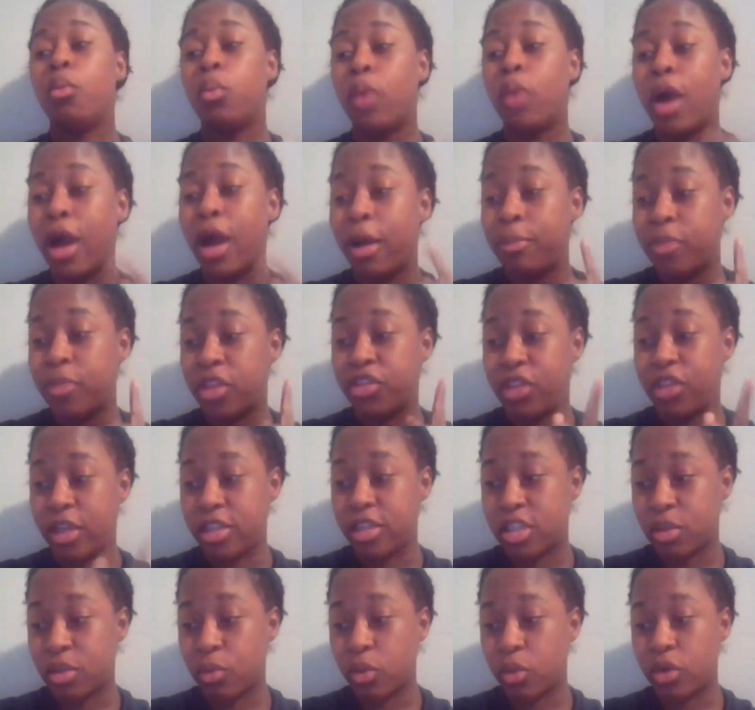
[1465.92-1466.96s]
The things
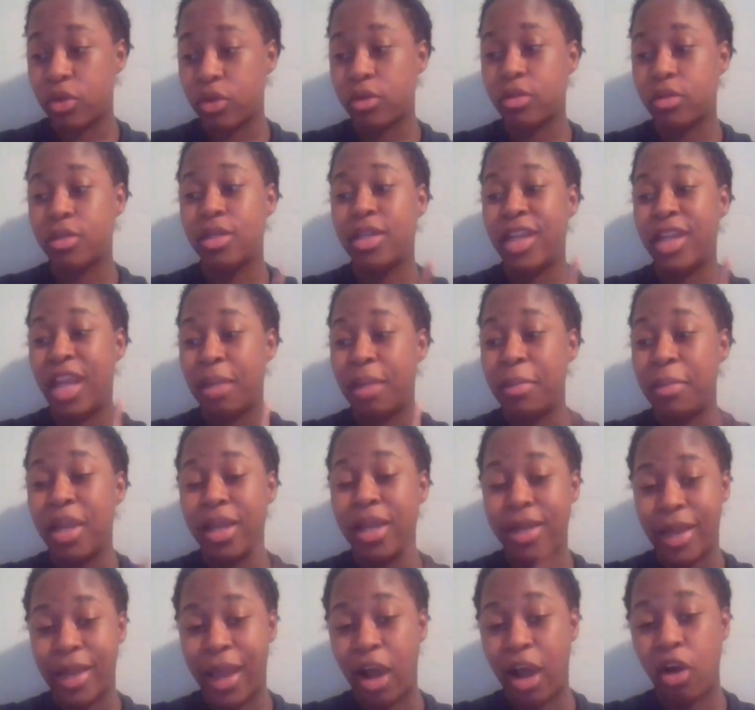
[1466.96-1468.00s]
that we're naming
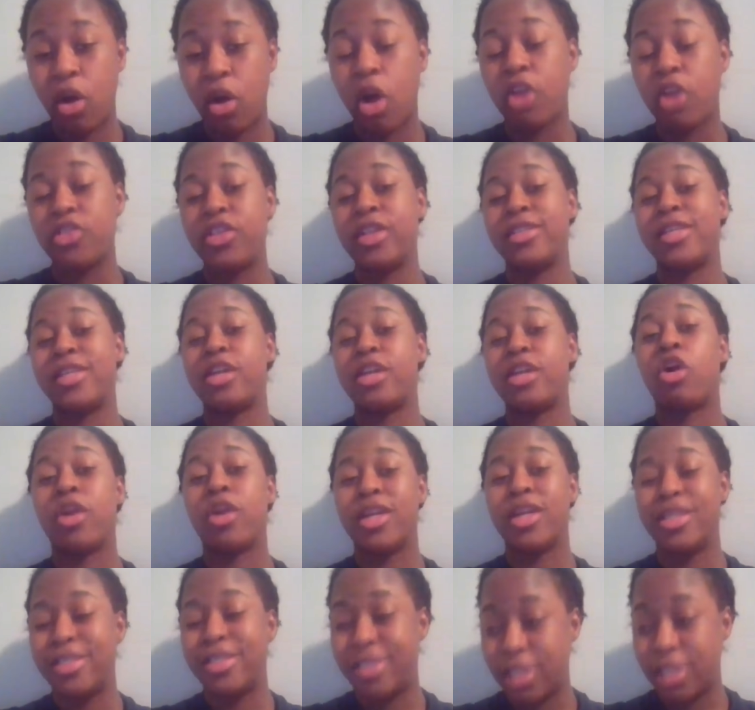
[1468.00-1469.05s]
now are things that are
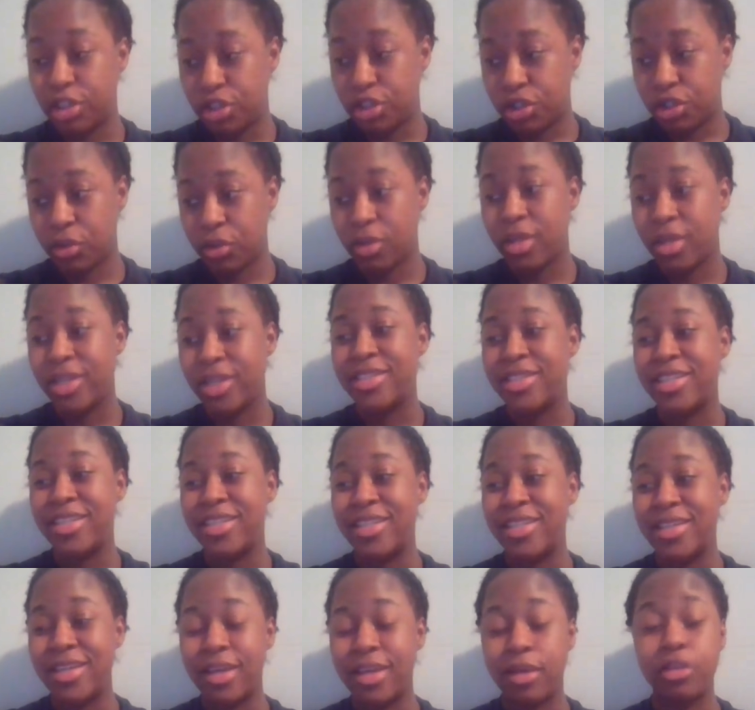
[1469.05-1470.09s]
essential to
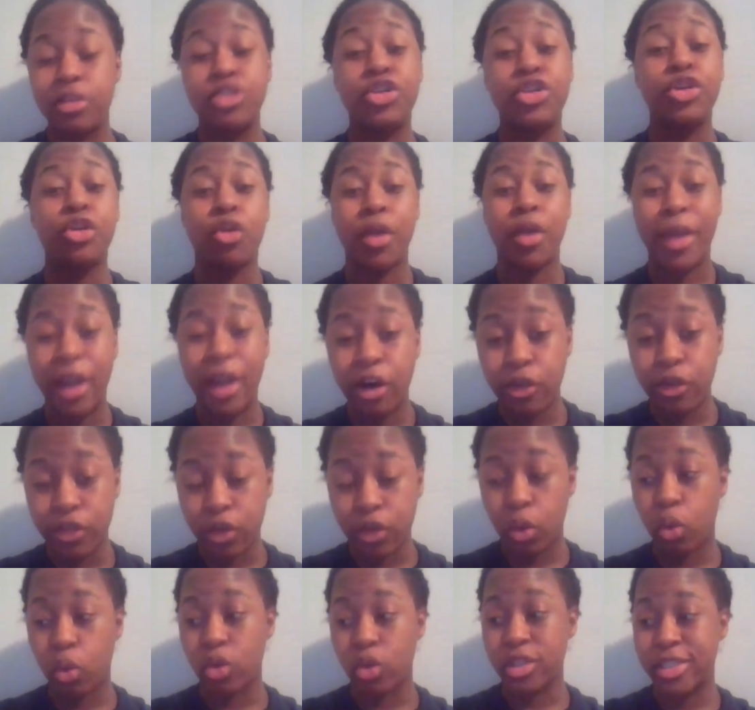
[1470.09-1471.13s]
your health
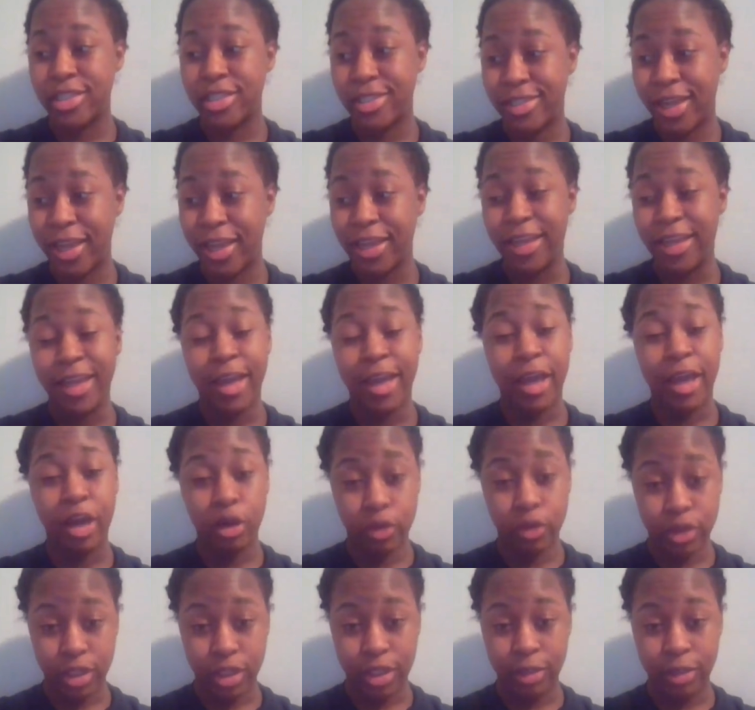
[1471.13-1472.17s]
or staying
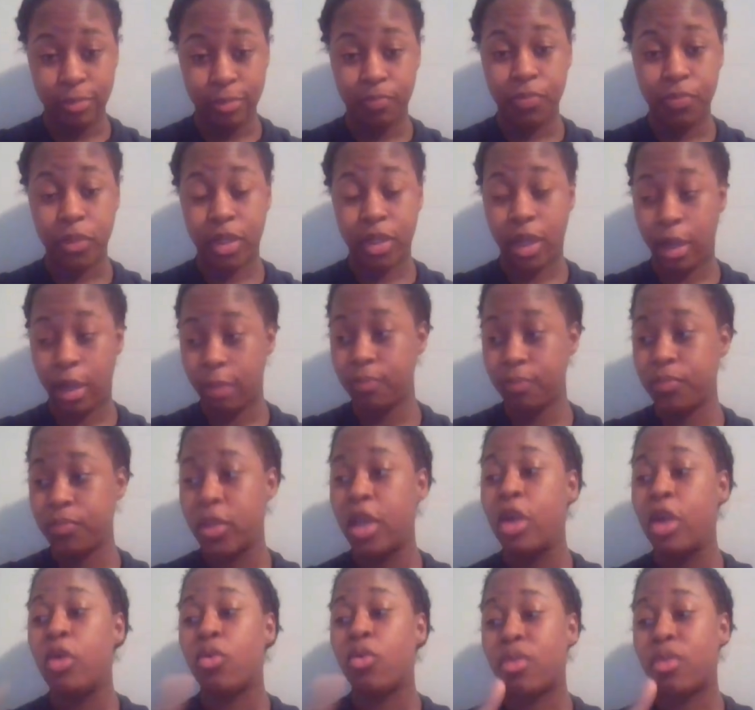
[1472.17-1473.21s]
healthy. Okay.
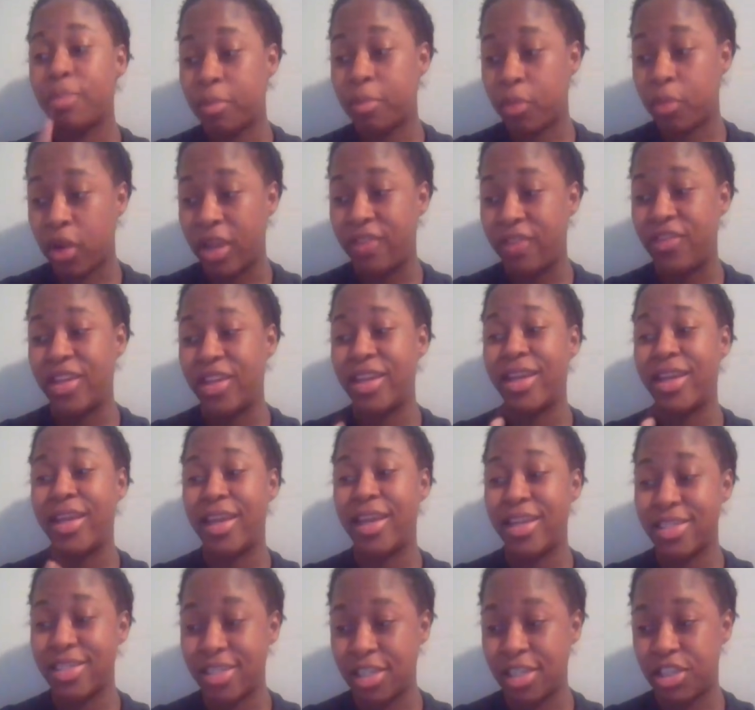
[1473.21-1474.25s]
Remember, if it
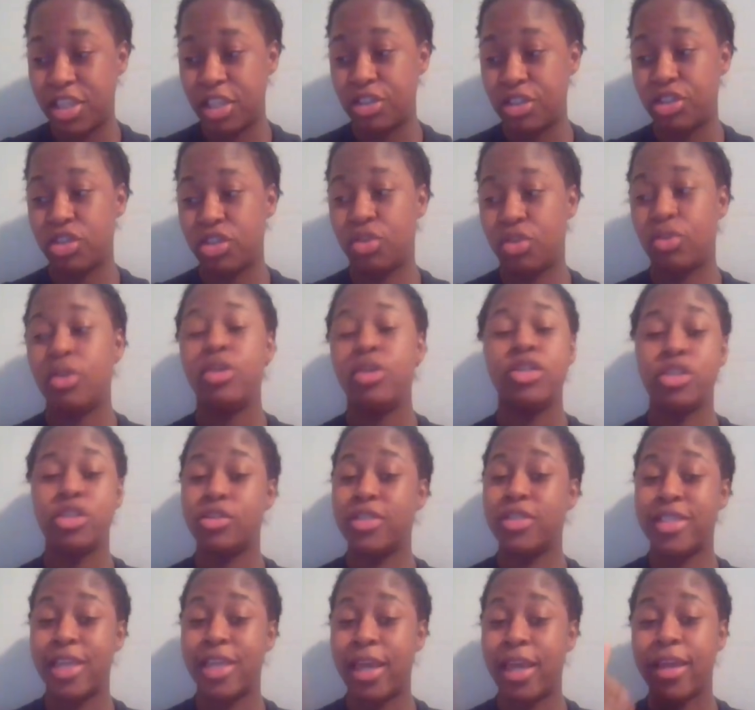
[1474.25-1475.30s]
is essential, you'll
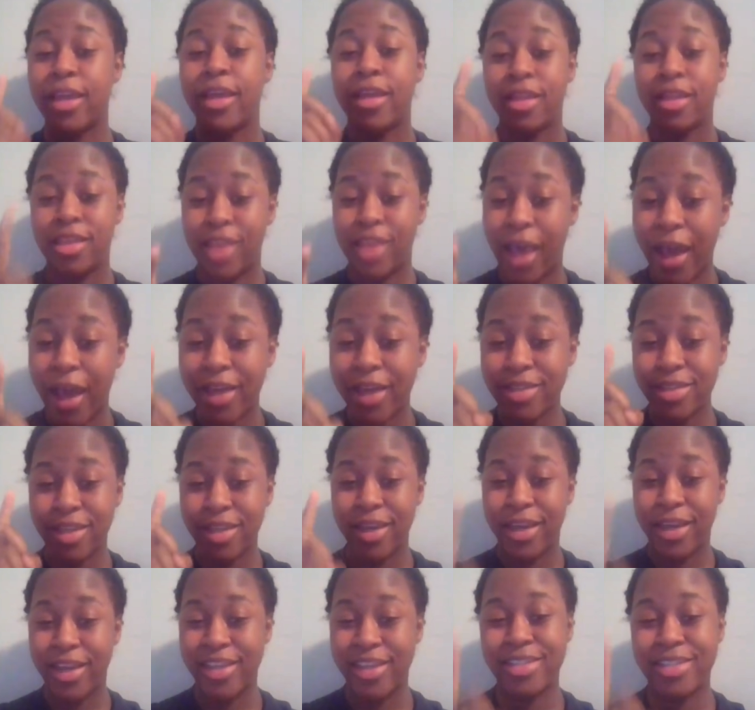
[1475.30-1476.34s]
say that
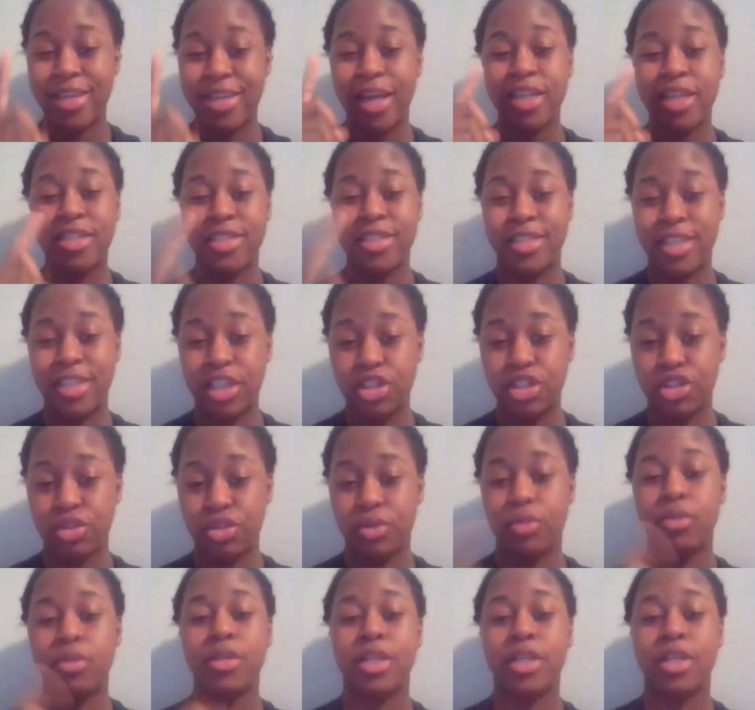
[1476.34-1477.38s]
is
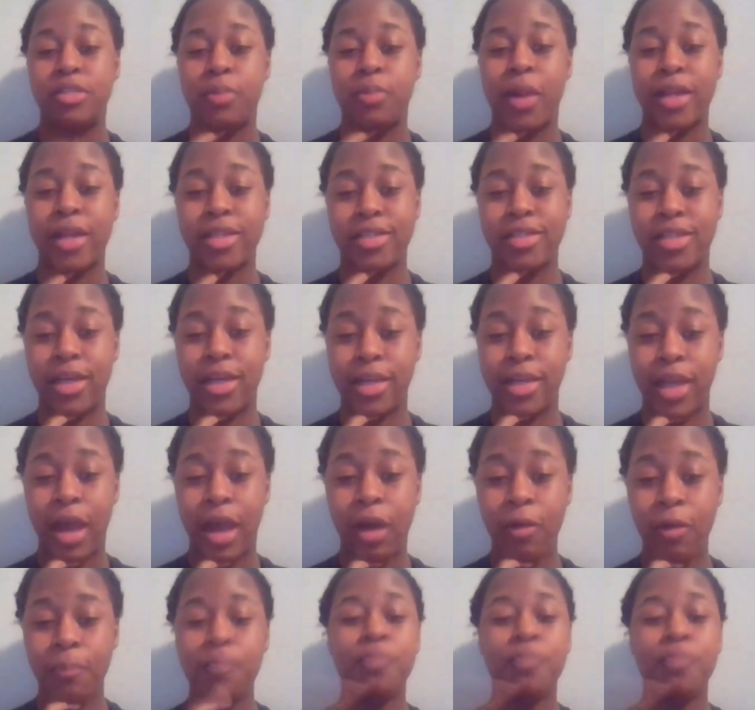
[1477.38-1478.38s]
essential. Let's practice that now.